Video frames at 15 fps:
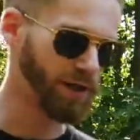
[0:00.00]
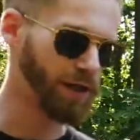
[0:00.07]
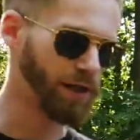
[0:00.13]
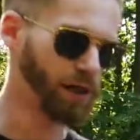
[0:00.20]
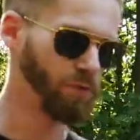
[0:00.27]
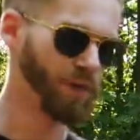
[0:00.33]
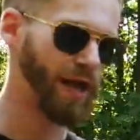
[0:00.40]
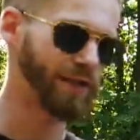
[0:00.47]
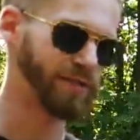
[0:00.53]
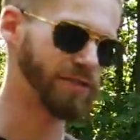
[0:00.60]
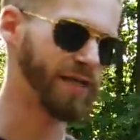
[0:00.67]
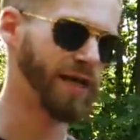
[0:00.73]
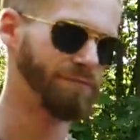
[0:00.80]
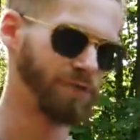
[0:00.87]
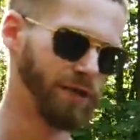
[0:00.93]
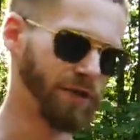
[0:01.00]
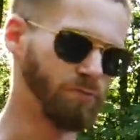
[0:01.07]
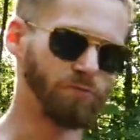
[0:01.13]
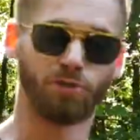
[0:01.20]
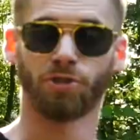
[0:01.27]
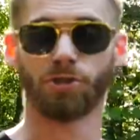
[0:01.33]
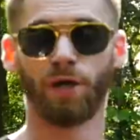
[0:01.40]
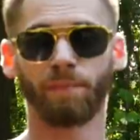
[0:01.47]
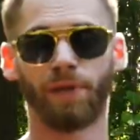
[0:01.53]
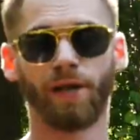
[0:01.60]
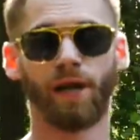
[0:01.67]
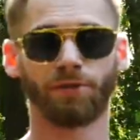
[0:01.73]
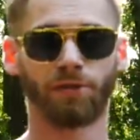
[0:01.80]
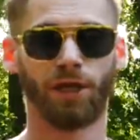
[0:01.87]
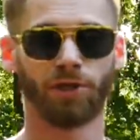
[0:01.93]
a gun without a safety, which is something I'll
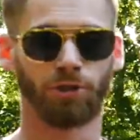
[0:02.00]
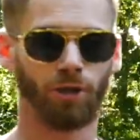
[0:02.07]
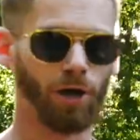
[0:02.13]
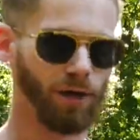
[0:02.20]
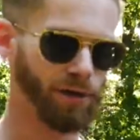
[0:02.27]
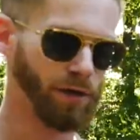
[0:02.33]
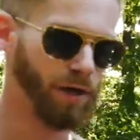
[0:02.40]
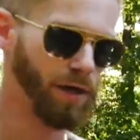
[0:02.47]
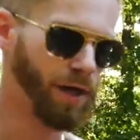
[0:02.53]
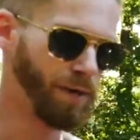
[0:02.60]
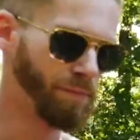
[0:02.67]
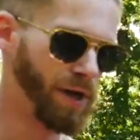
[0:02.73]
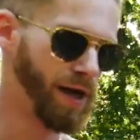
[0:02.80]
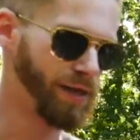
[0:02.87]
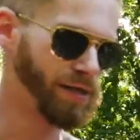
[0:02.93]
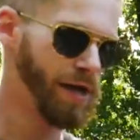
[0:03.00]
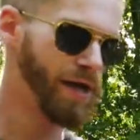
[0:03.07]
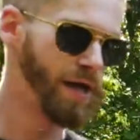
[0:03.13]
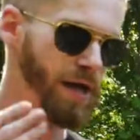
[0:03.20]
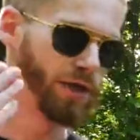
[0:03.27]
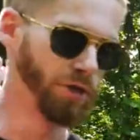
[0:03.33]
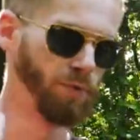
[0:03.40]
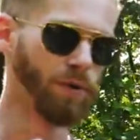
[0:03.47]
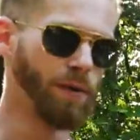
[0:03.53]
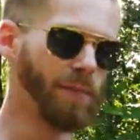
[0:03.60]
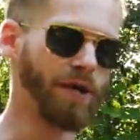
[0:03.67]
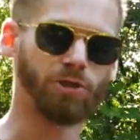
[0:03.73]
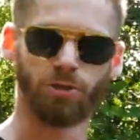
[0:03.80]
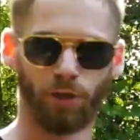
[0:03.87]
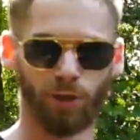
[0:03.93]
touch on, but you want to make
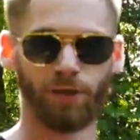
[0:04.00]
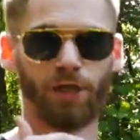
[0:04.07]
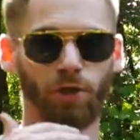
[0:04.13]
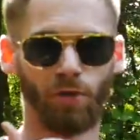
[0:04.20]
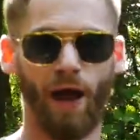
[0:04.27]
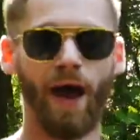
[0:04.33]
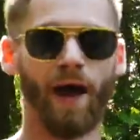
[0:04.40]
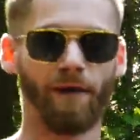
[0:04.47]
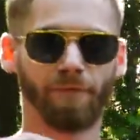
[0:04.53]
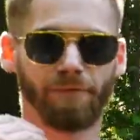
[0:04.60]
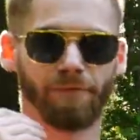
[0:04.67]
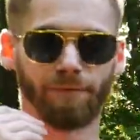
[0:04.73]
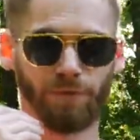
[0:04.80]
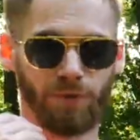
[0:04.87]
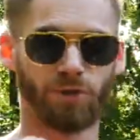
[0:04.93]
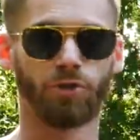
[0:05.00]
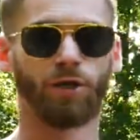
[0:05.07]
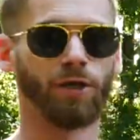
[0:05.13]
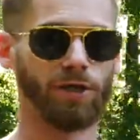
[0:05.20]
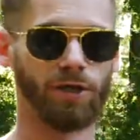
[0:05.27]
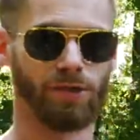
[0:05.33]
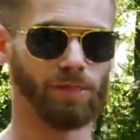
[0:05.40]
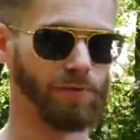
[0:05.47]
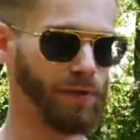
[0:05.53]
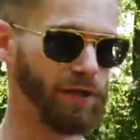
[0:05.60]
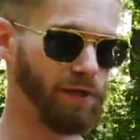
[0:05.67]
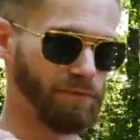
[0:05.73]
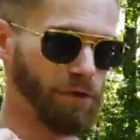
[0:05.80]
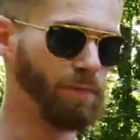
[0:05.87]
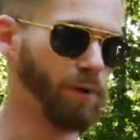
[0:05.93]
sure that you have trigger discipline.
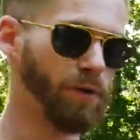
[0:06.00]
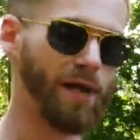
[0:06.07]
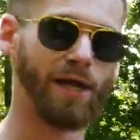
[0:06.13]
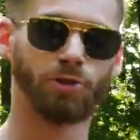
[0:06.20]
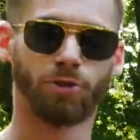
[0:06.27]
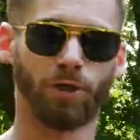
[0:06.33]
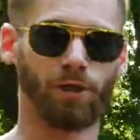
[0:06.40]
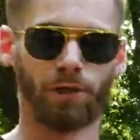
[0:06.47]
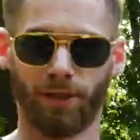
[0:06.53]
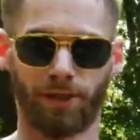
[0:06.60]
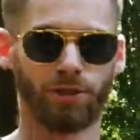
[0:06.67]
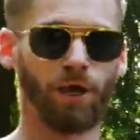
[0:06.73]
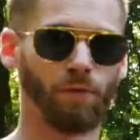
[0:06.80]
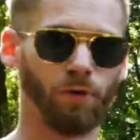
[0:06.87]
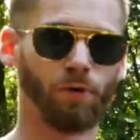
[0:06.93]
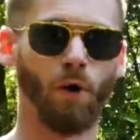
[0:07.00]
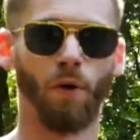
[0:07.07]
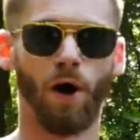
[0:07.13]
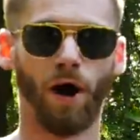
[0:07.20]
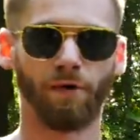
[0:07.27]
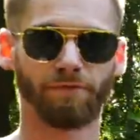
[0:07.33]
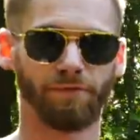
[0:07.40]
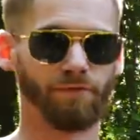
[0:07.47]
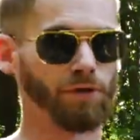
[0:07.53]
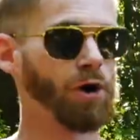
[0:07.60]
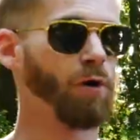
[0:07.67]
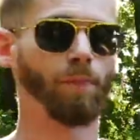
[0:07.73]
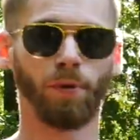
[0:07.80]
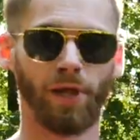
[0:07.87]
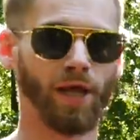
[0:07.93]
If you pull that trigger, this gun will go off. You don't
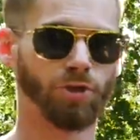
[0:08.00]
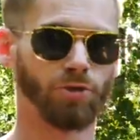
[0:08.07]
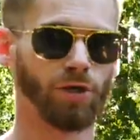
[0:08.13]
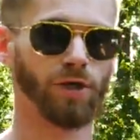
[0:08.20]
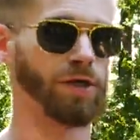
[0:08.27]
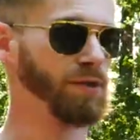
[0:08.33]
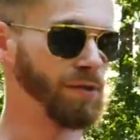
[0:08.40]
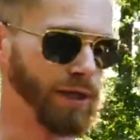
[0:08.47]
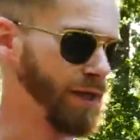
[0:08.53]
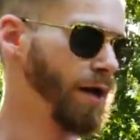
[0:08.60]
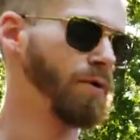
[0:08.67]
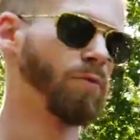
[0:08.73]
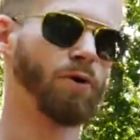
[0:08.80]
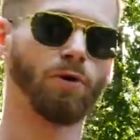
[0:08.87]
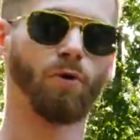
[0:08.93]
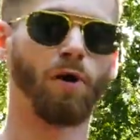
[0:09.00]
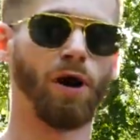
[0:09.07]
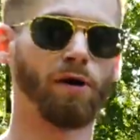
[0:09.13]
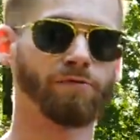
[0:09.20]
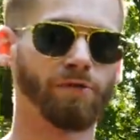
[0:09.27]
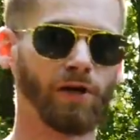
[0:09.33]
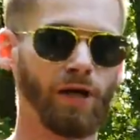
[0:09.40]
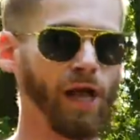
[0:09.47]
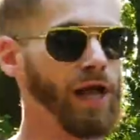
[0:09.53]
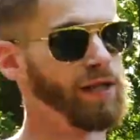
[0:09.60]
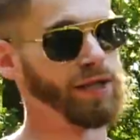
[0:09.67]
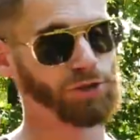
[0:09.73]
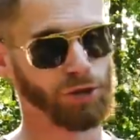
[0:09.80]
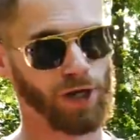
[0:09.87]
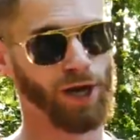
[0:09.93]
pull that trigger, the gun won't go off,
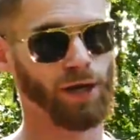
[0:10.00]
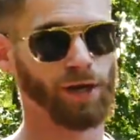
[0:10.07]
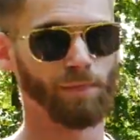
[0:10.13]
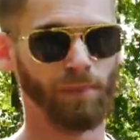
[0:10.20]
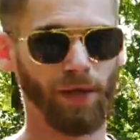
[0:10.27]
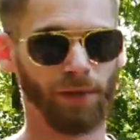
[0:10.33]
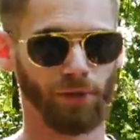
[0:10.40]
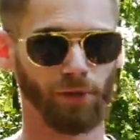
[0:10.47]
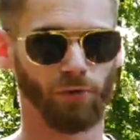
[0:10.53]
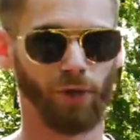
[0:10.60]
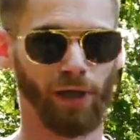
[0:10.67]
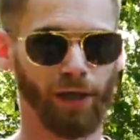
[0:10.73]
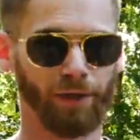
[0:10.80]
unless you carry a P320.